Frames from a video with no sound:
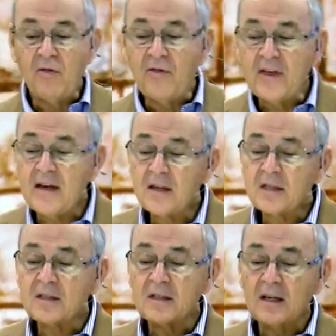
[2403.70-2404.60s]

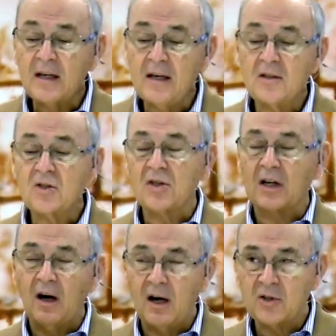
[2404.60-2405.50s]
this is
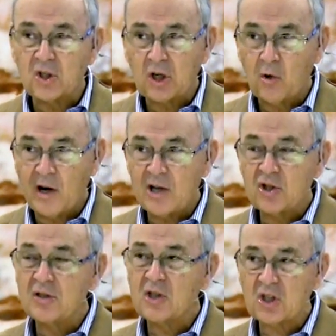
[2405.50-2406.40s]
the
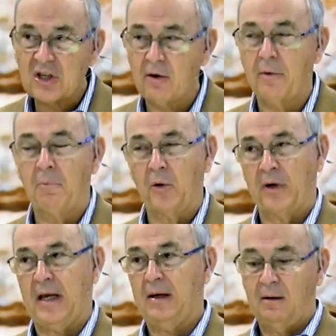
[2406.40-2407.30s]
consecration
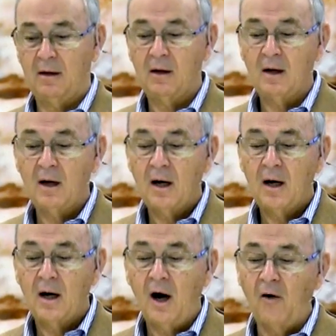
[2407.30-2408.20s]
ceremony
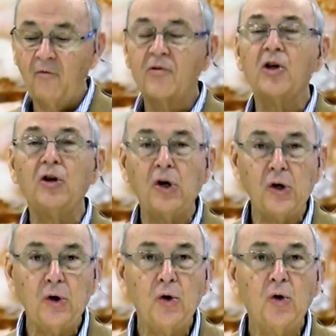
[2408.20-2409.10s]
of the
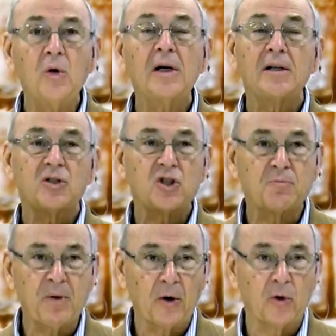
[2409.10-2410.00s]
new
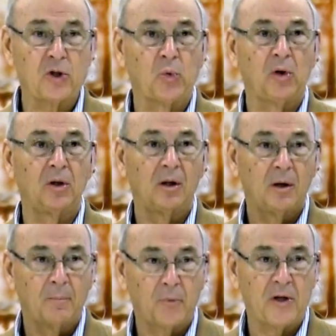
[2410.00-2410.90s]
spiritual
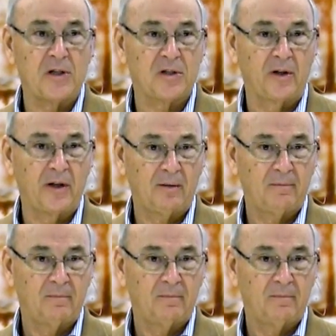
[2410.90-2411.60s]
priesthood.